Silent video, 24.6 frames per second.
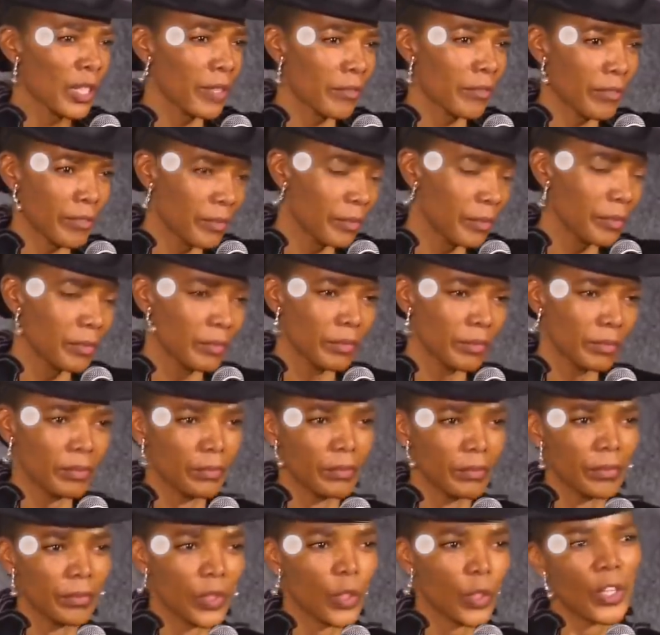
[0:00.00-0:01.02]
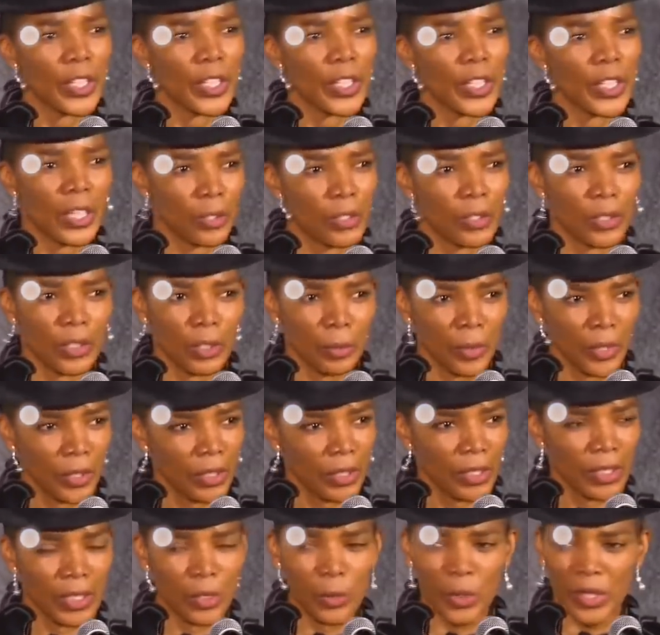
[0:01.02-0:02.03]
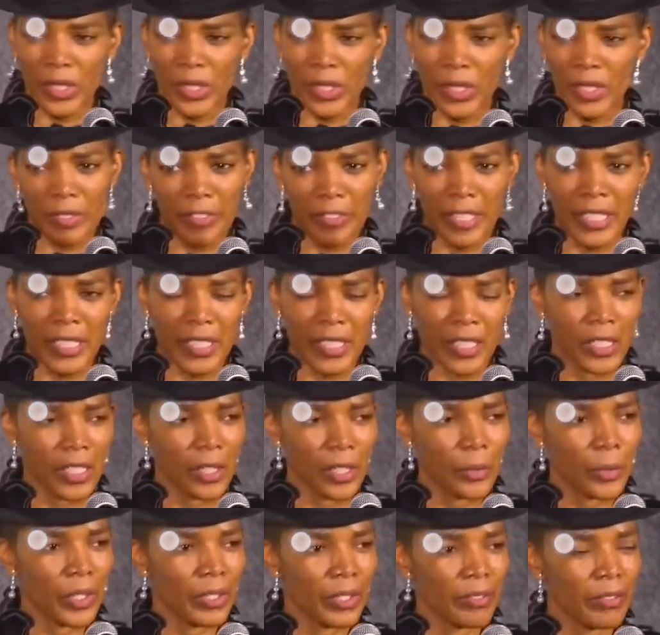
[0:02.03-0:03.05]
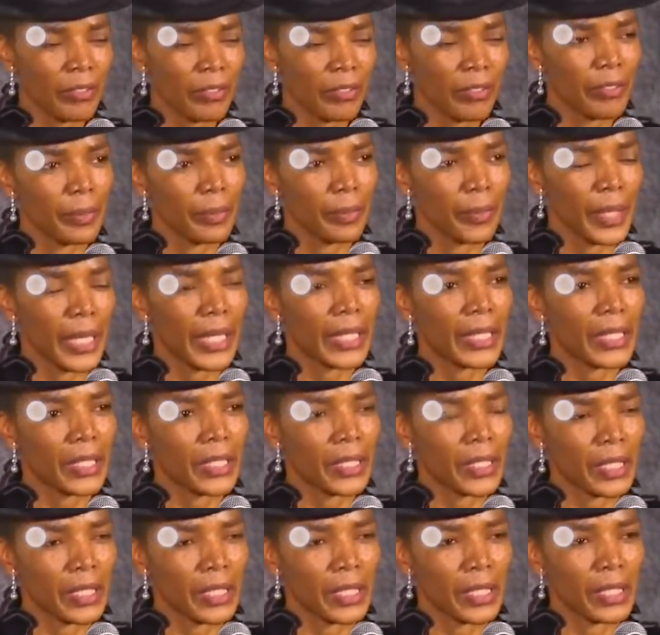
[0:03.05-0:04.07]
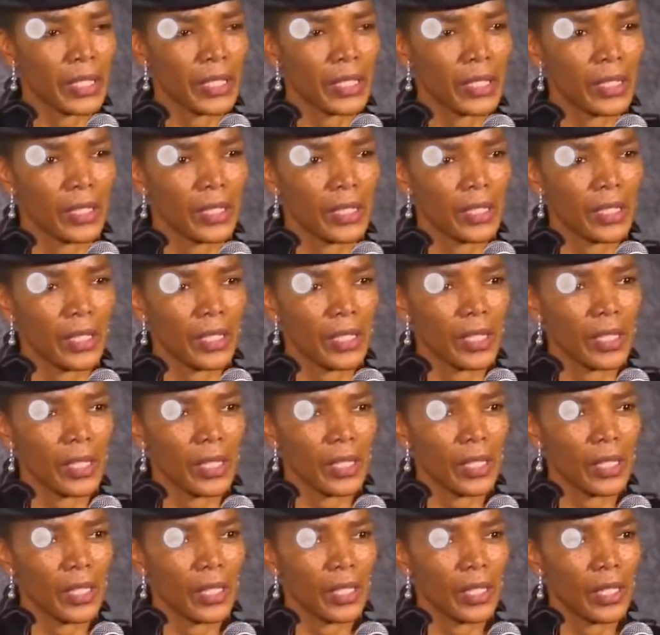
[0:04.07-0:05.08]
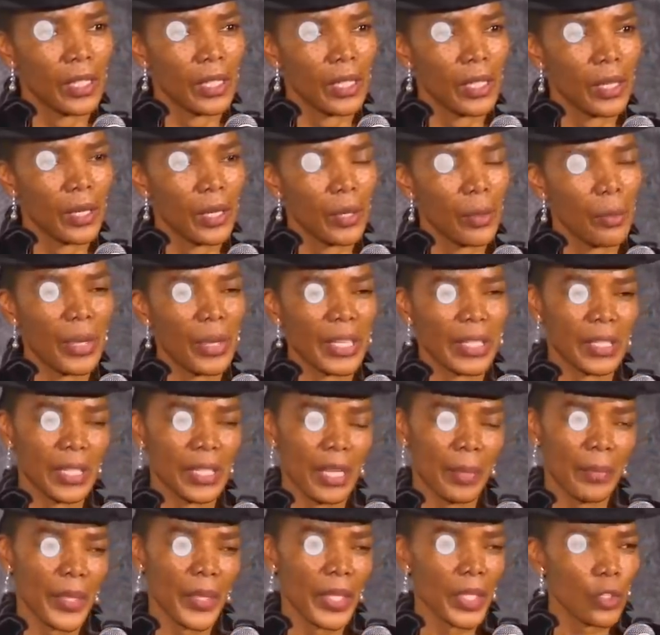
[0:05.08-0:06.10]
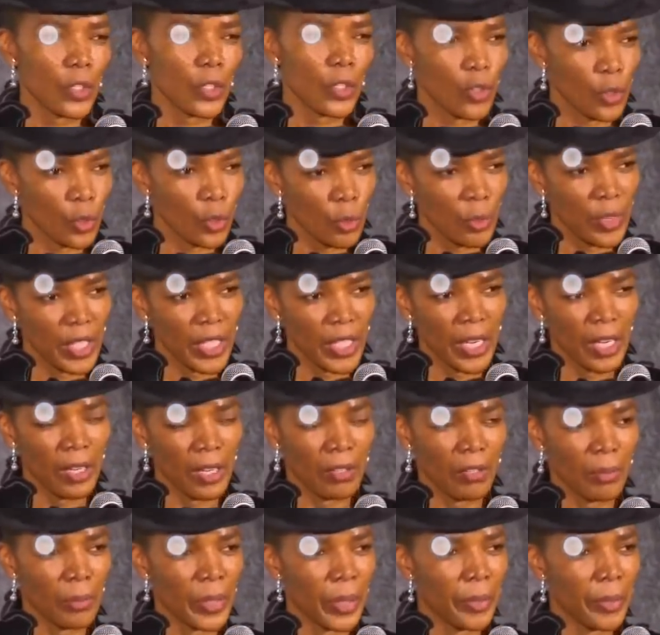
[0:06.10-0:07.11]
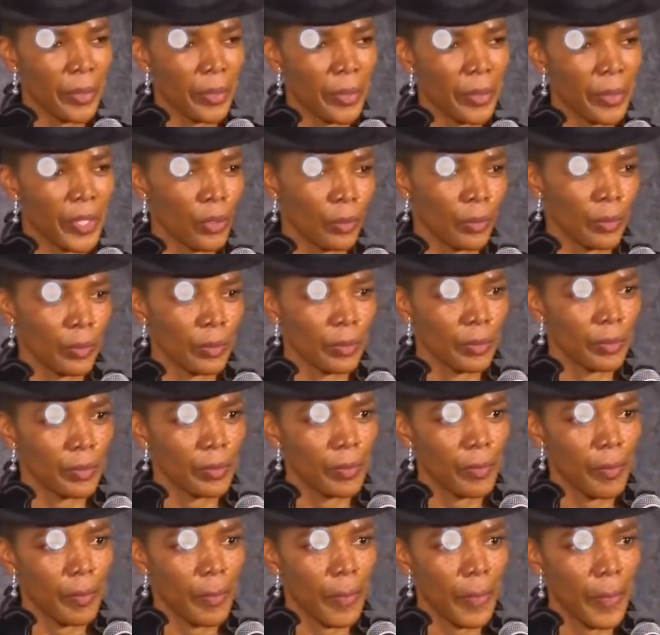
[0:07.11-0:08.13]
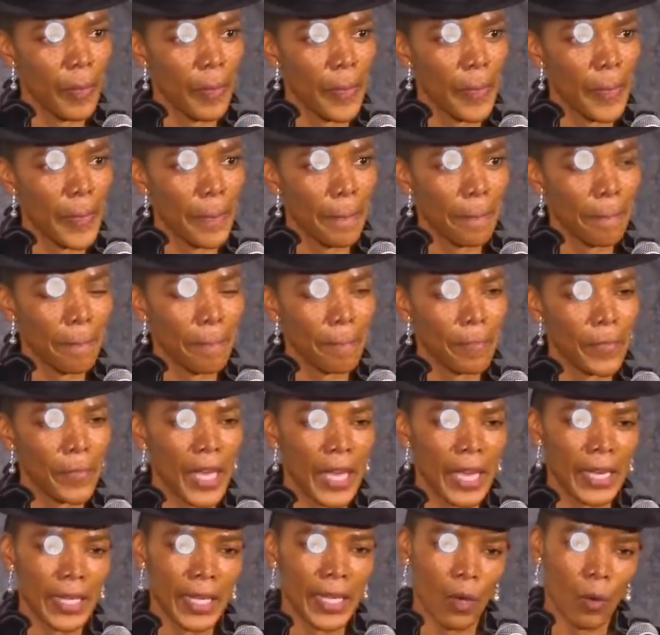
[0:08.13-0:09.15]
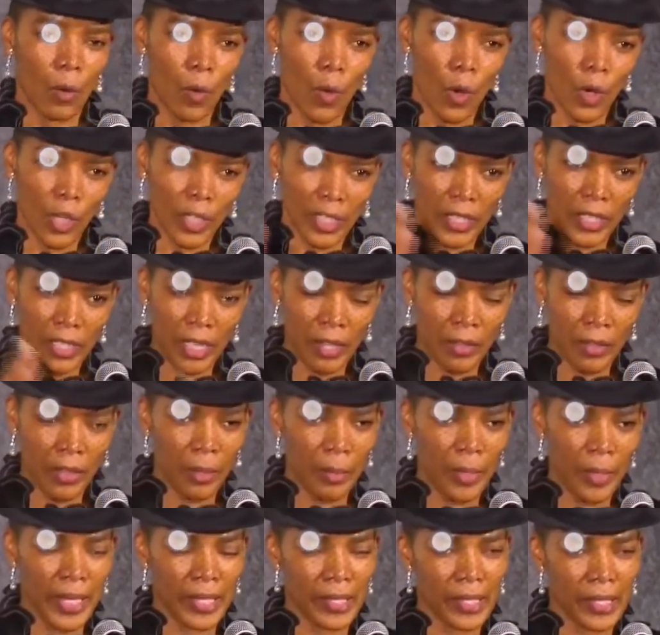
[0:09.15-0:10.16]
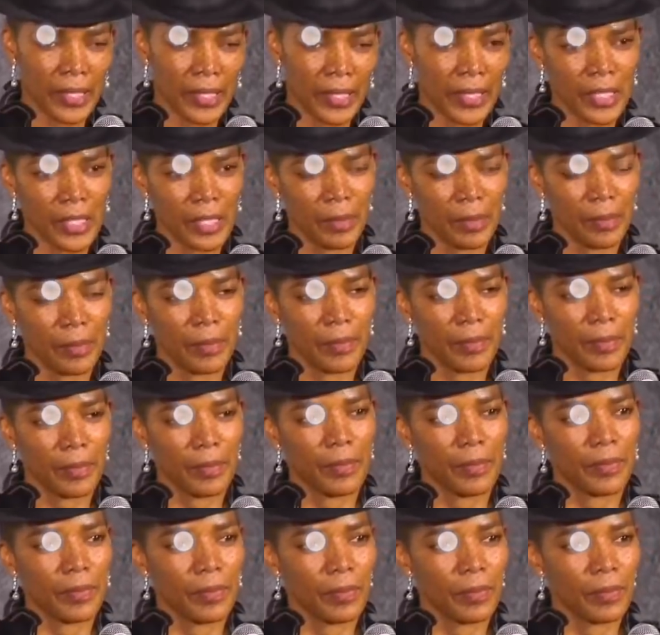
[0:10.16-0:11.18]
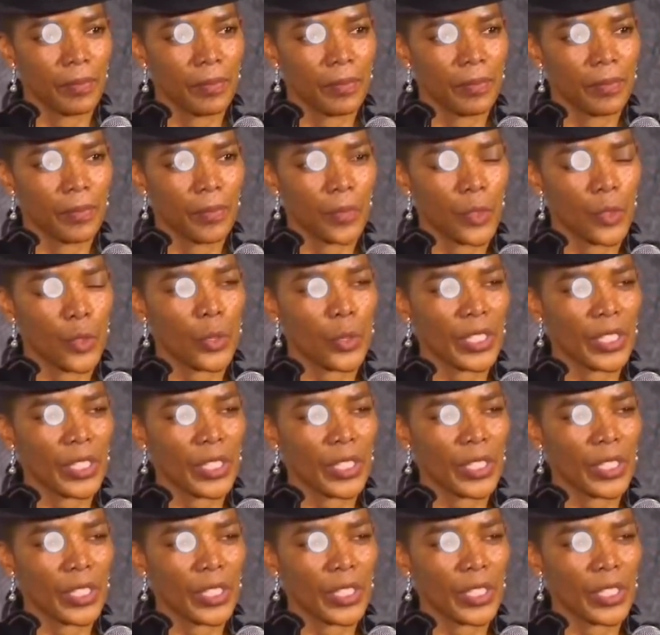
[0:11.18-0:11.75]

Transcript: gone out, you know, because it was her friends, she would have handled it. But something drew me out of my bedroom. And I walked down the passage towards my kitchen.